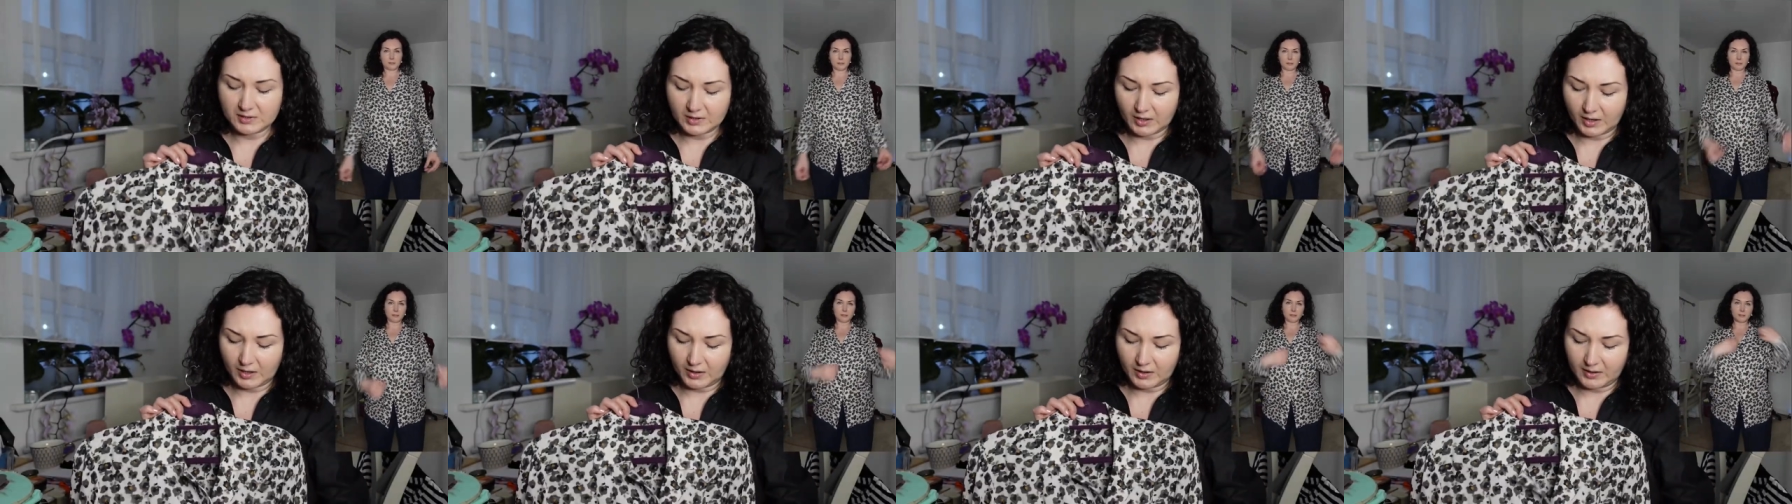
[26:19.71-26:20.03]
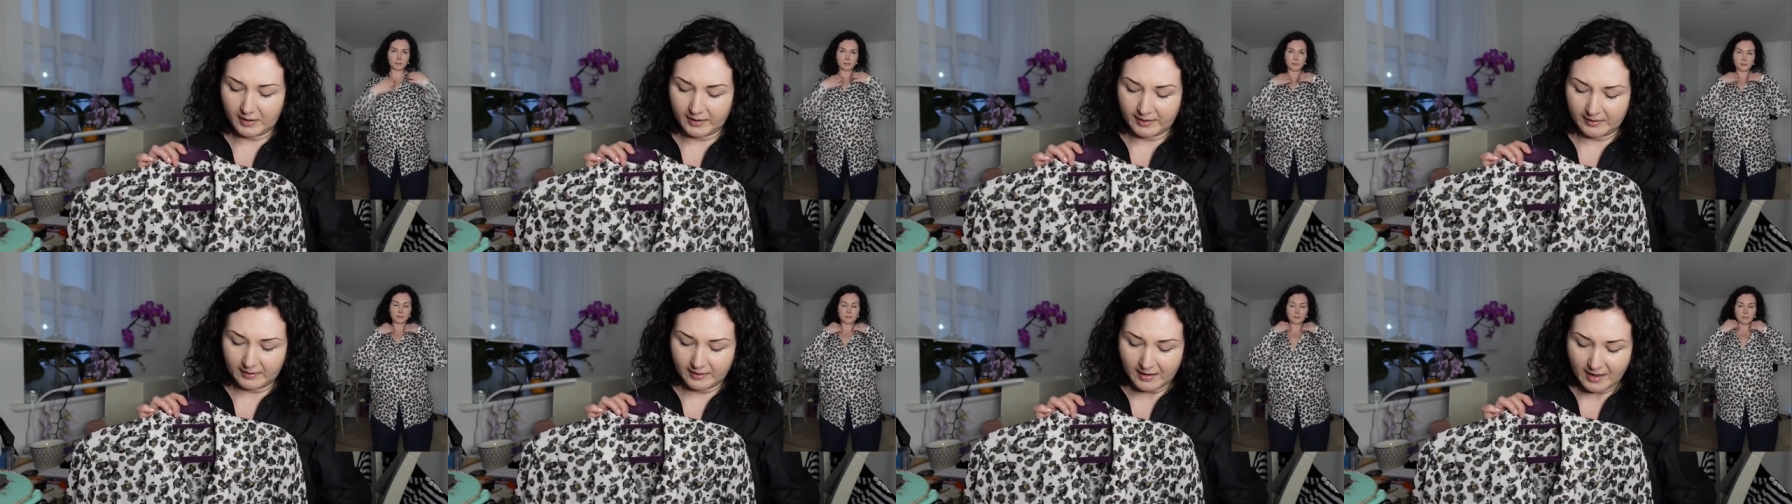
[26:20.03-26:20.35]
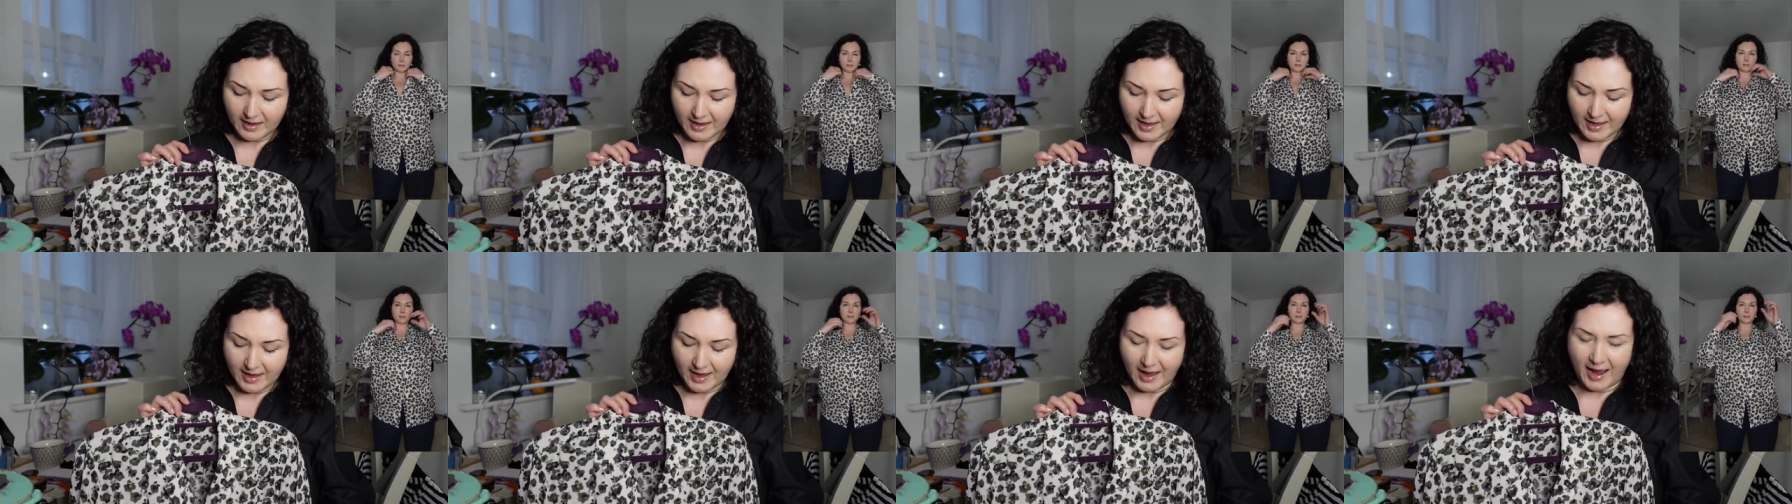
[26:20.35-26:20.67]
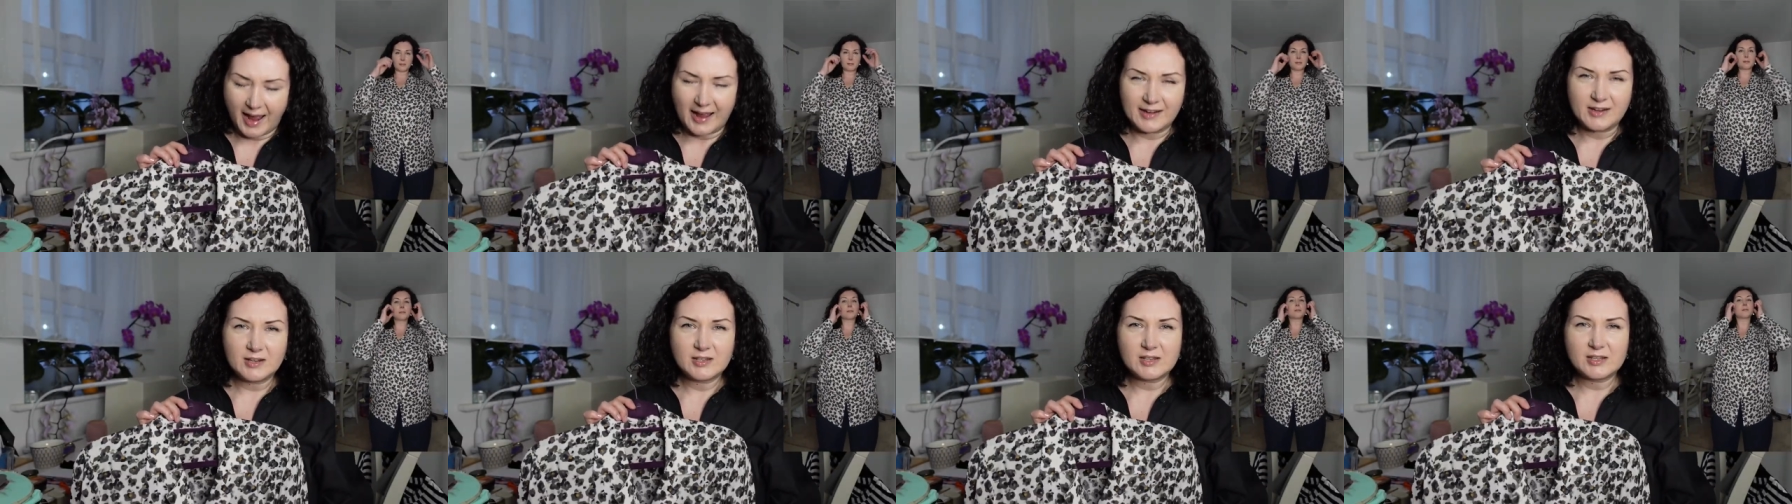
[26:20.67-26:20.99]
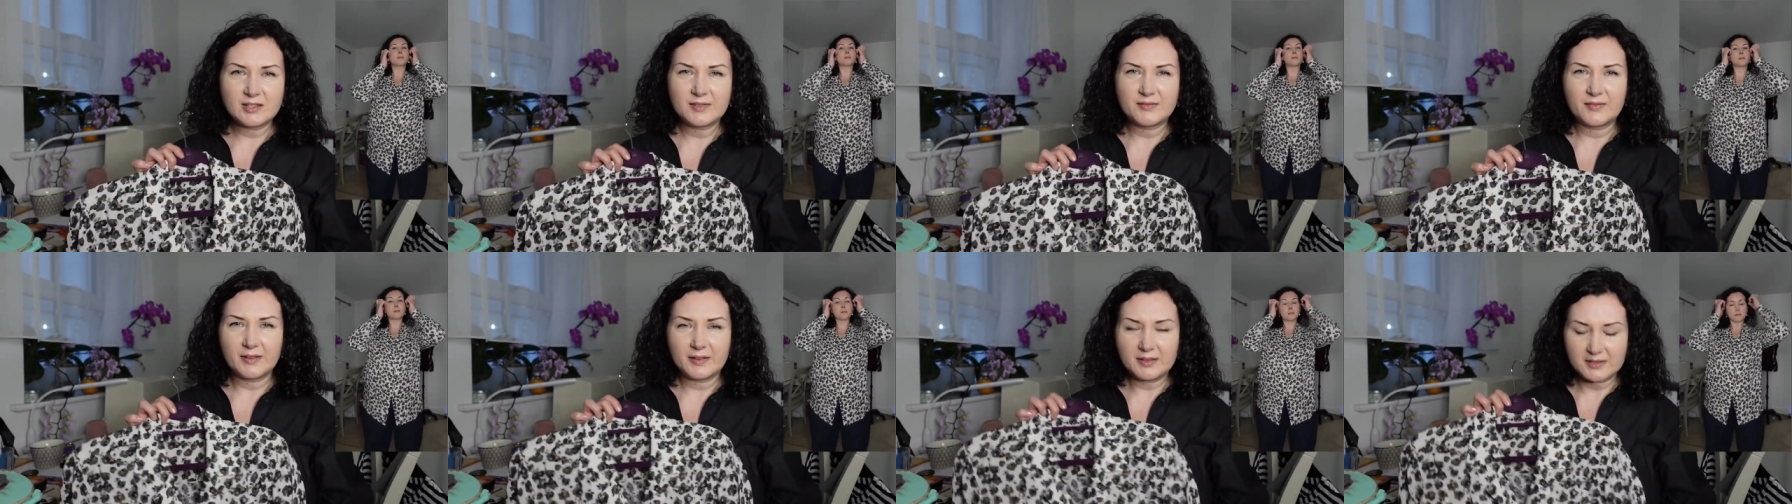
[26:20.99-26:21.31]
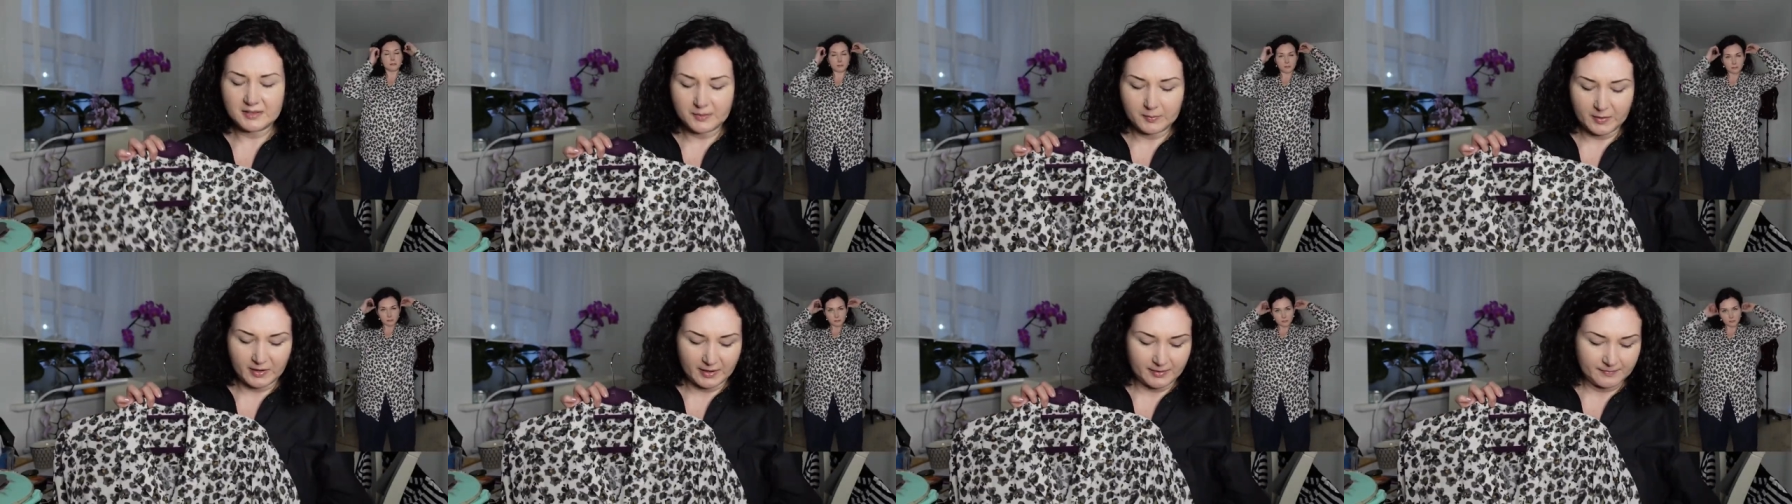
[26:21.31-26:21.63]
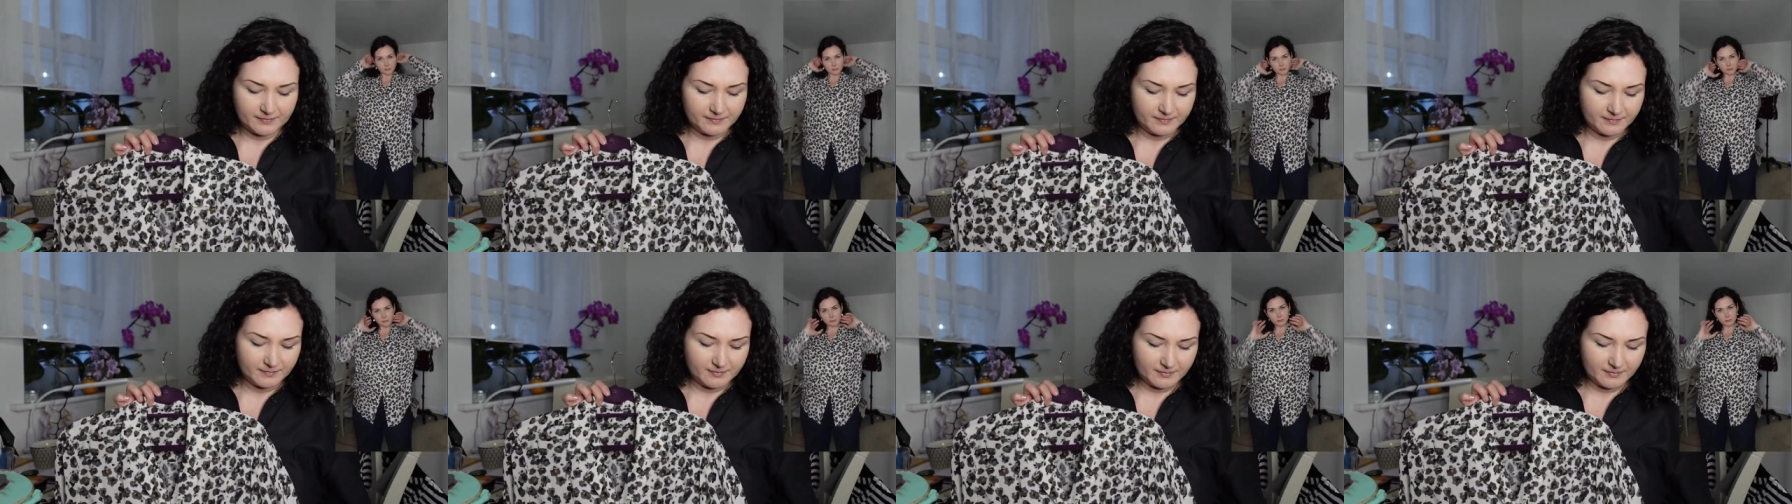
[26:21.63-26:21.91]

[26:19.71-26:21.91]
curling and it just feels a bit